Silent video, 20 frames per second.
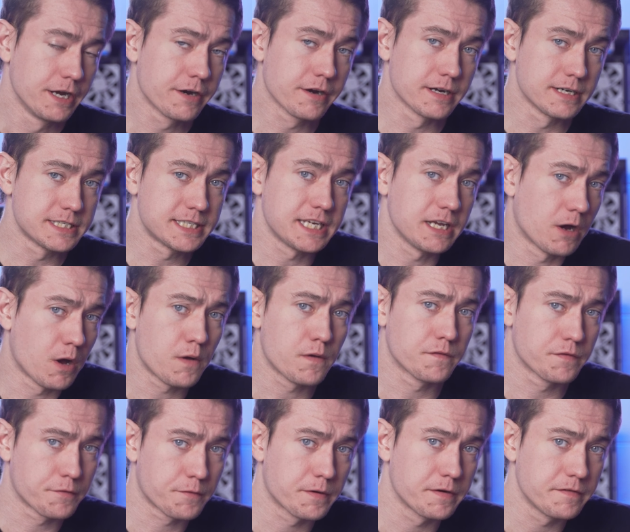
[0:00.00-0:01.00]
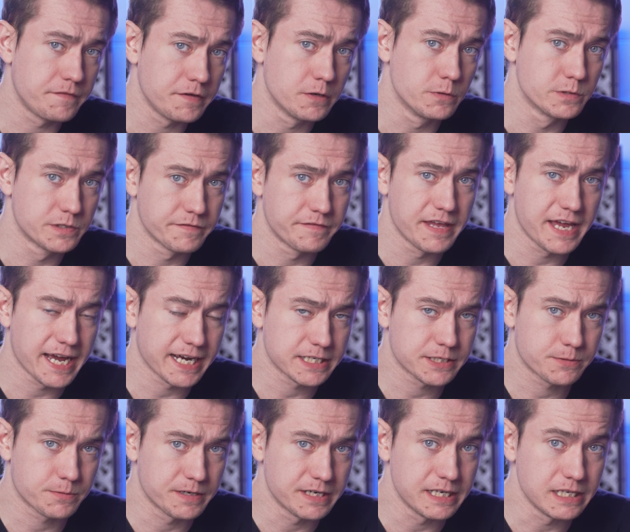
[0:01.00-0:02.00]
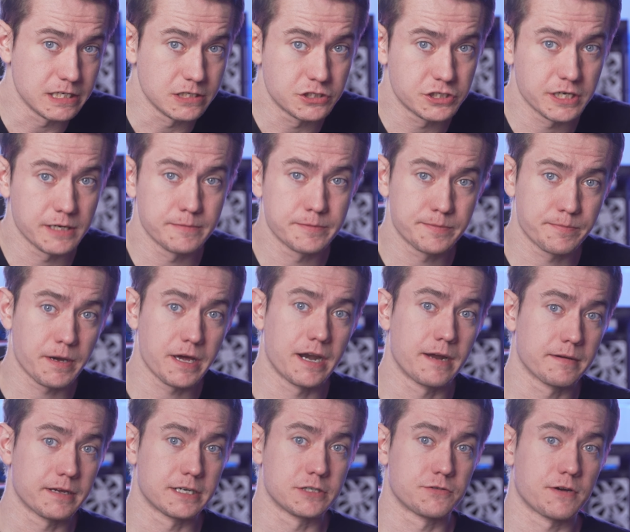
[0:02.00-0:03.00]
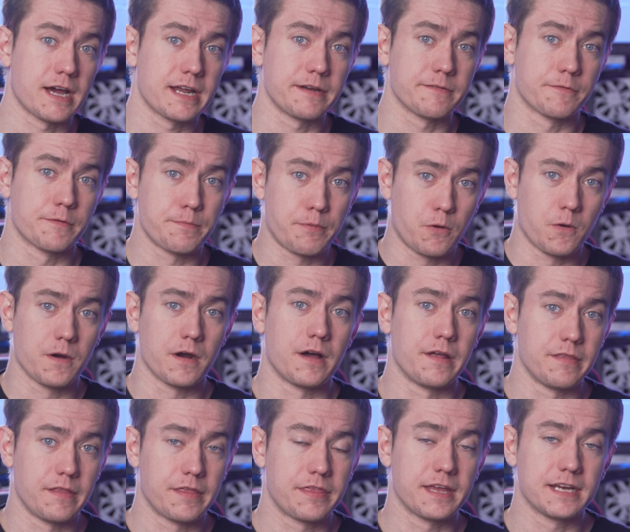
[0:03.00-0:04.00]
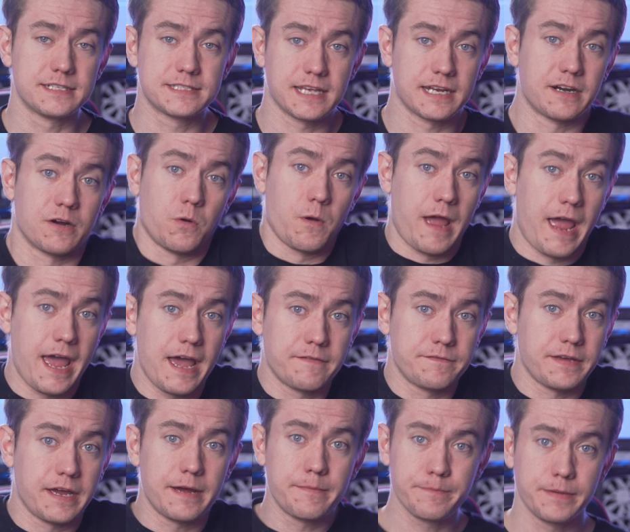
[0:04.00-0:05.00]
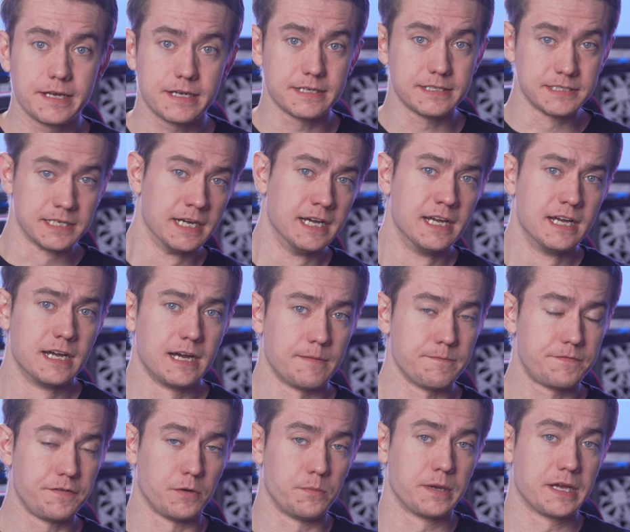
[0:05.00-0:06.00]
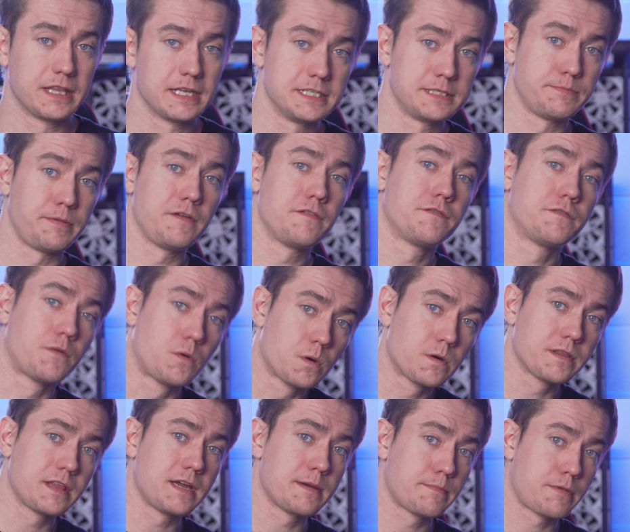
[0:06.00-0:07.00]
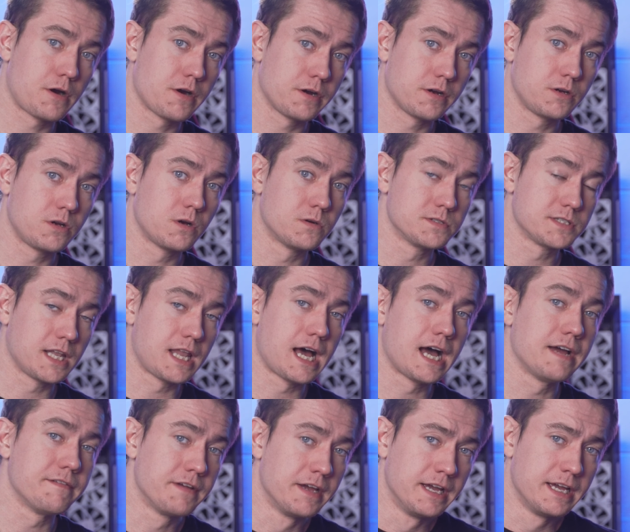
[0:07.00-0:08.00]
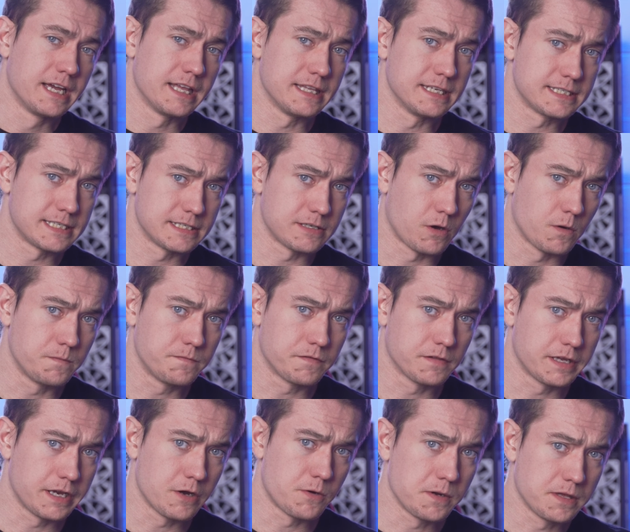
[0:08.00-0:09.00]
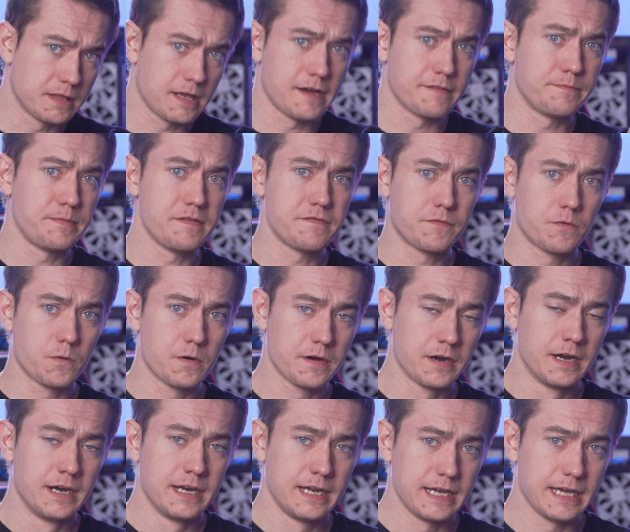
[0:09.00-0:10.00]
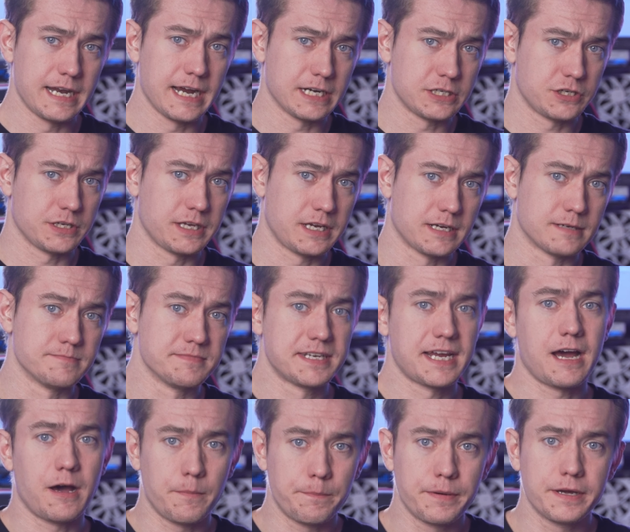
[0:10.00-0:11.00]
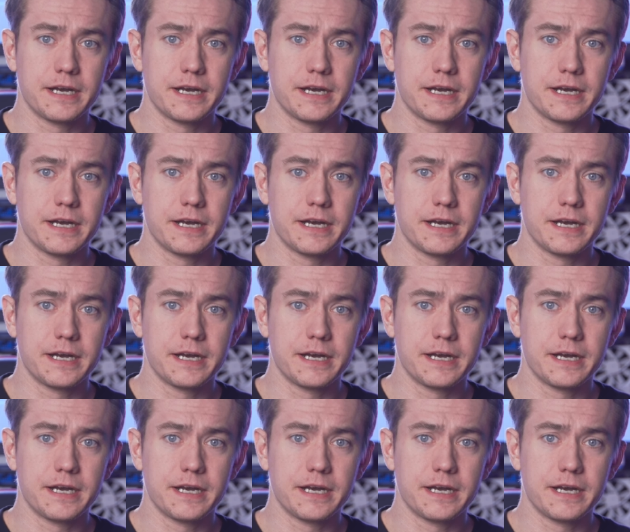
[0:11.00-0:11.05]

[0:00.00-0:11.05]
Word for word: You're going to see all the reviews of the X3D chips, but I'm going to try to report on the things that I don't have yet because I'm filming this before the embargo goes live. And this is hopefully going live before it actually comes out.